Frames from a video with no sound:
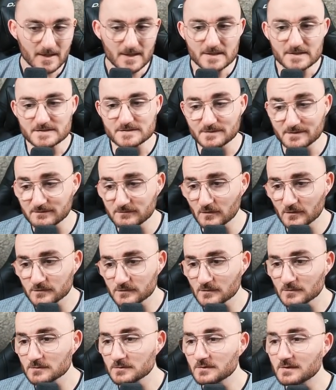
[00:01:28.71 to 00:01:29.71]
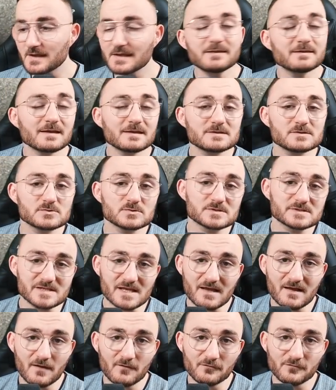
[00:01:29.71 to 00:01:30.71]
So in total, you can get
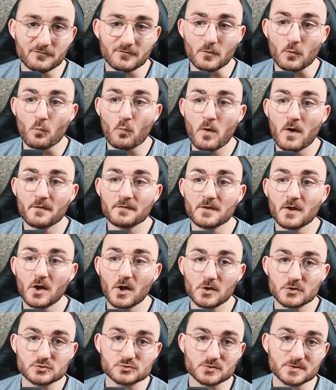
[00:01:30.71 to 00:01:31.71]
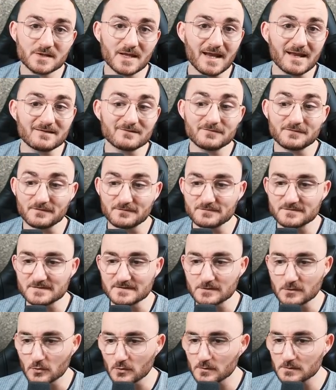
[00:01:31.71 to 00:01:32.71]
yourself 150
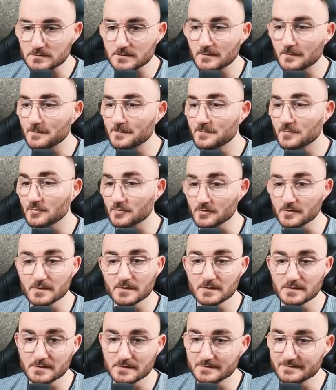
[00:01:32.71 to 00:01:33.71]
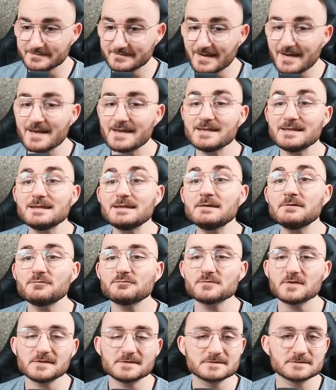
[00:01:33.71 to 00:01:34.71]
gold per day
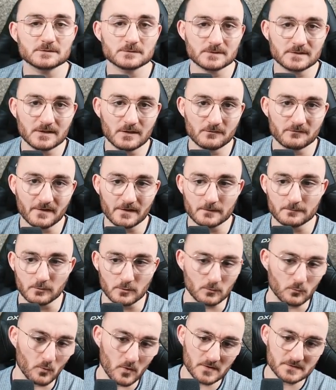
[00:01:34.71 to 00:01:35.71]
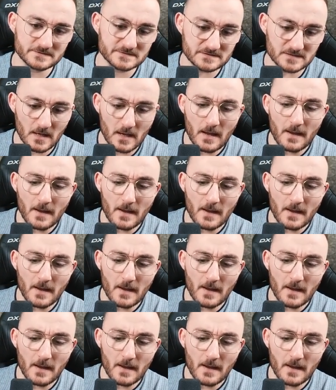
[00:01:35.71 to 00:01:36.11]
if it's only available once.